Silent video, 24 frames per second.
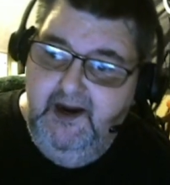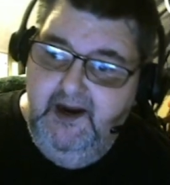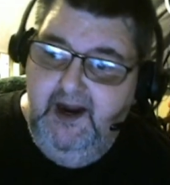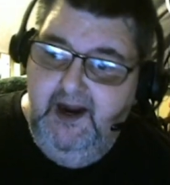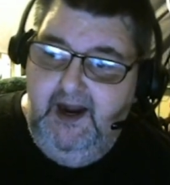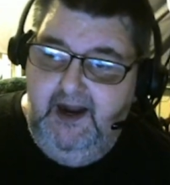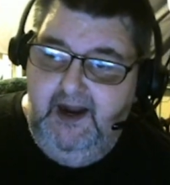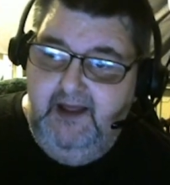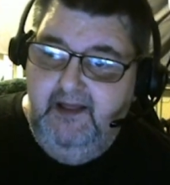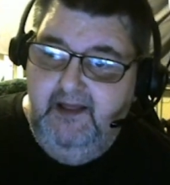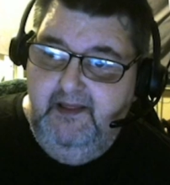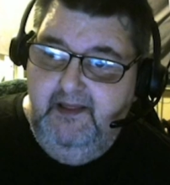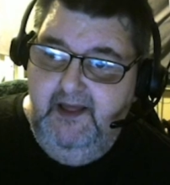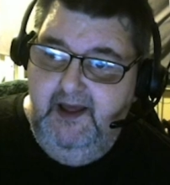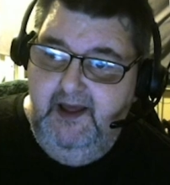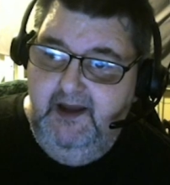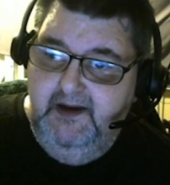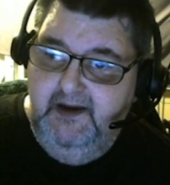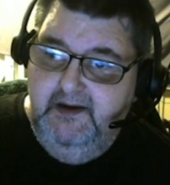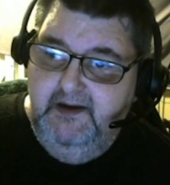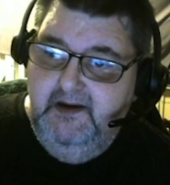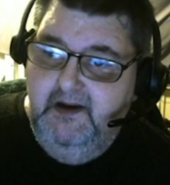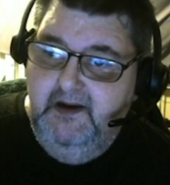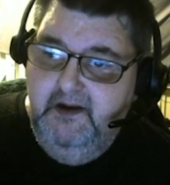and
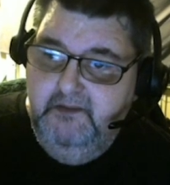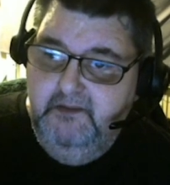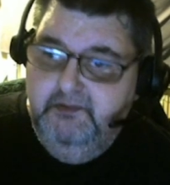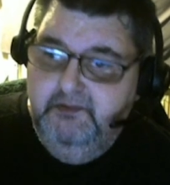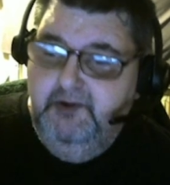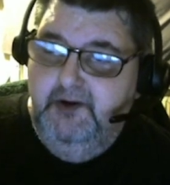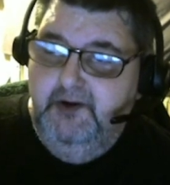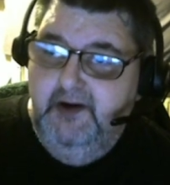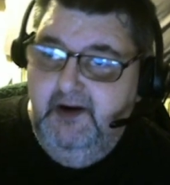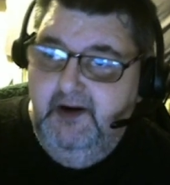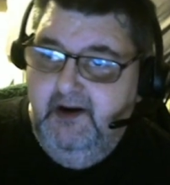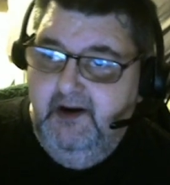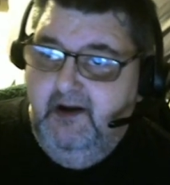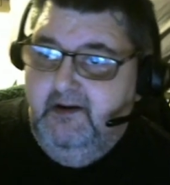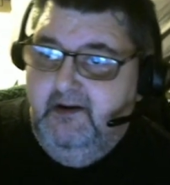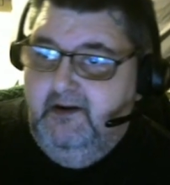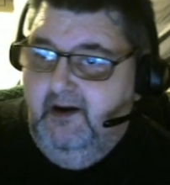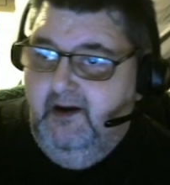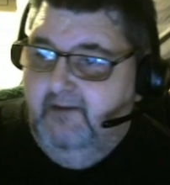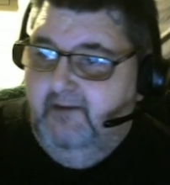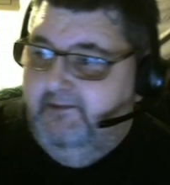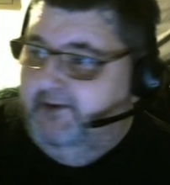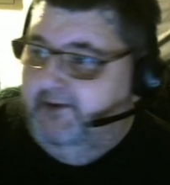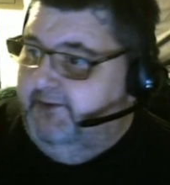then put it on
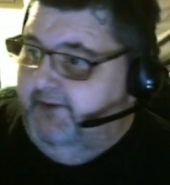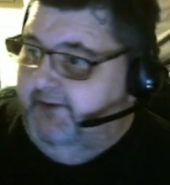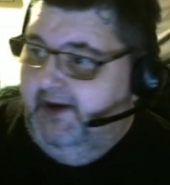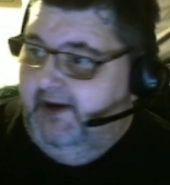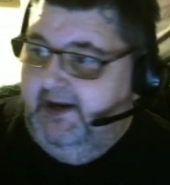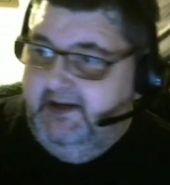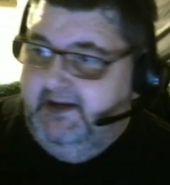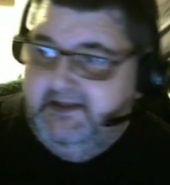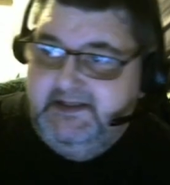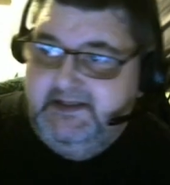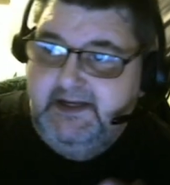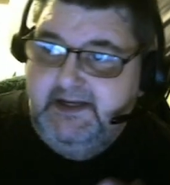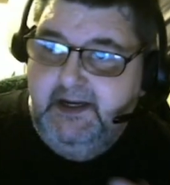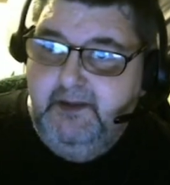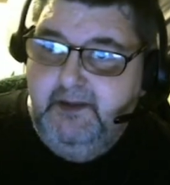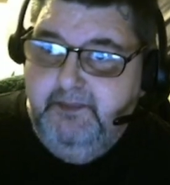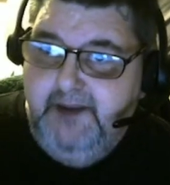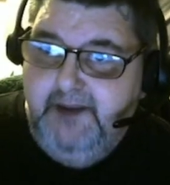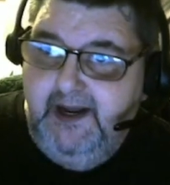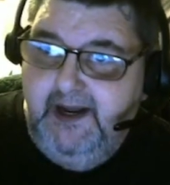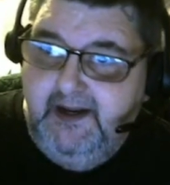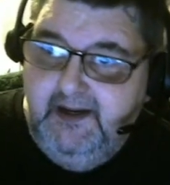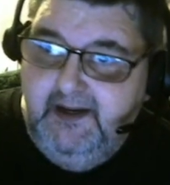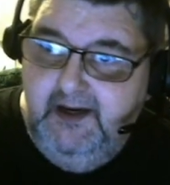an oven tray and stick it
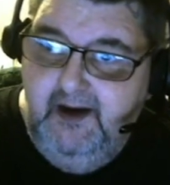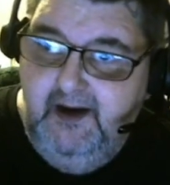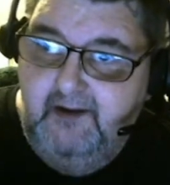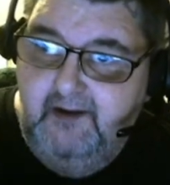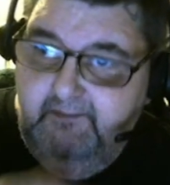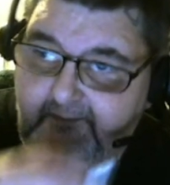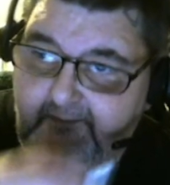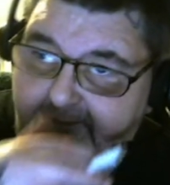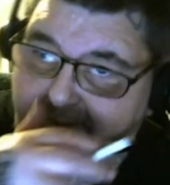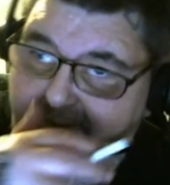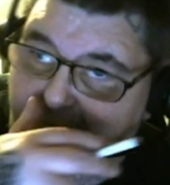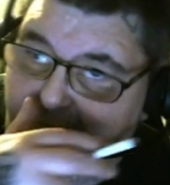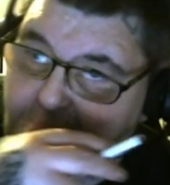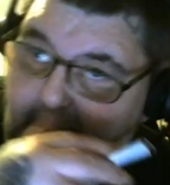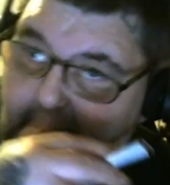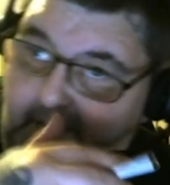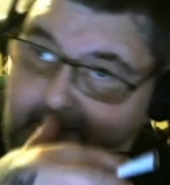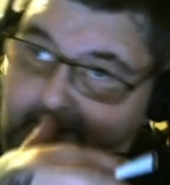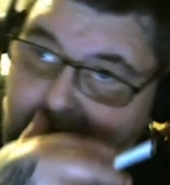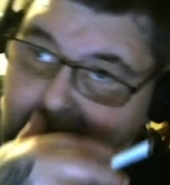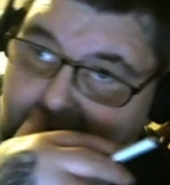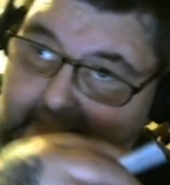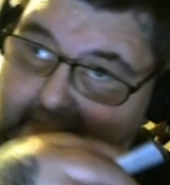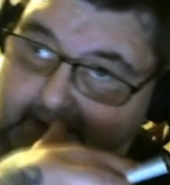back in the oven for
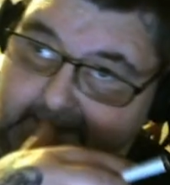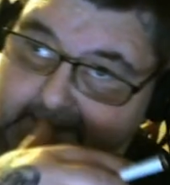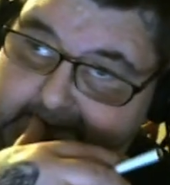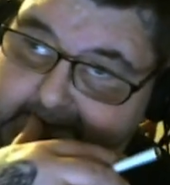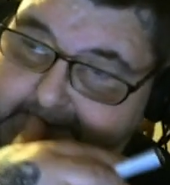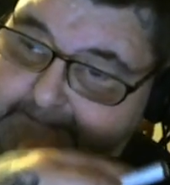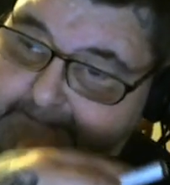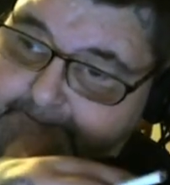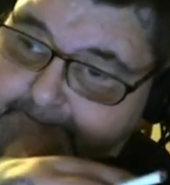20 minutes